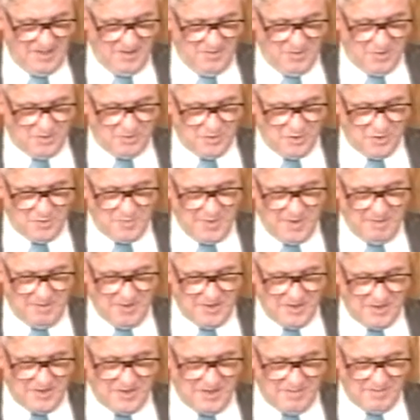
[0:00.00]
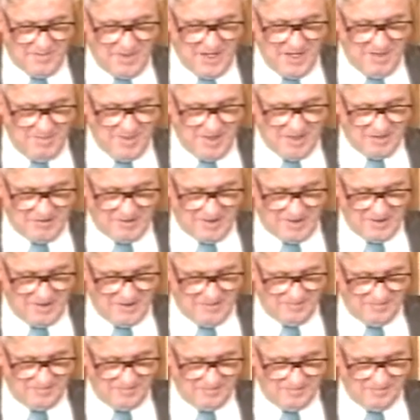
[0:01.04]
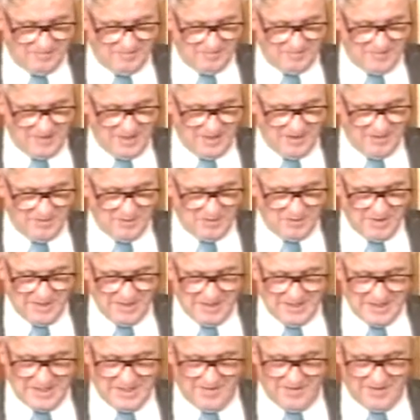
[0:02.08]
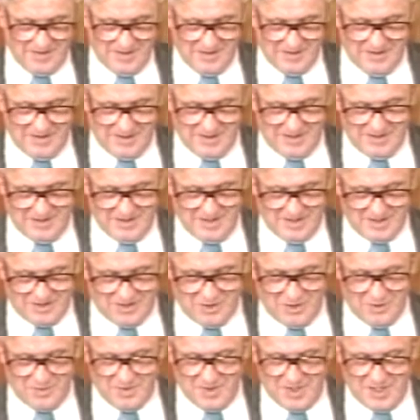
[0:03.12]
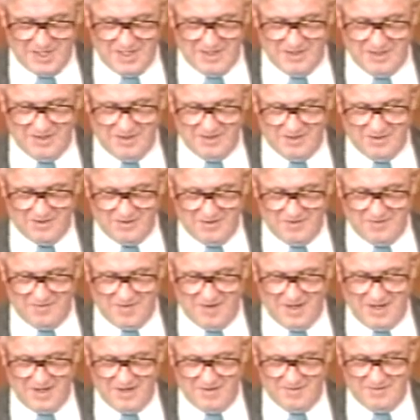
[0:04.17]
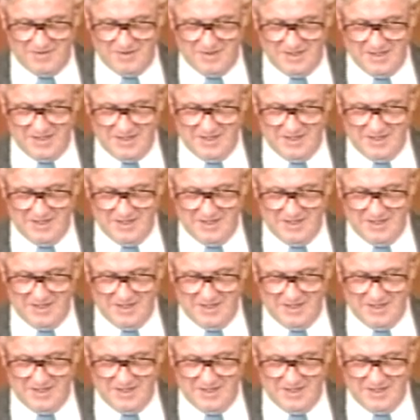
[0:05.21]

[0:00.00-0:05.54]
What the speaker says: which was published in Biometrica, volume 27, in October 1935.